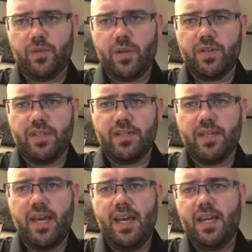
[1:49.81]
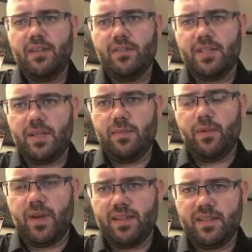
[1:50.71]
sources, you'll see
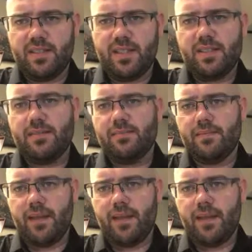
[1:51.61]
parentheses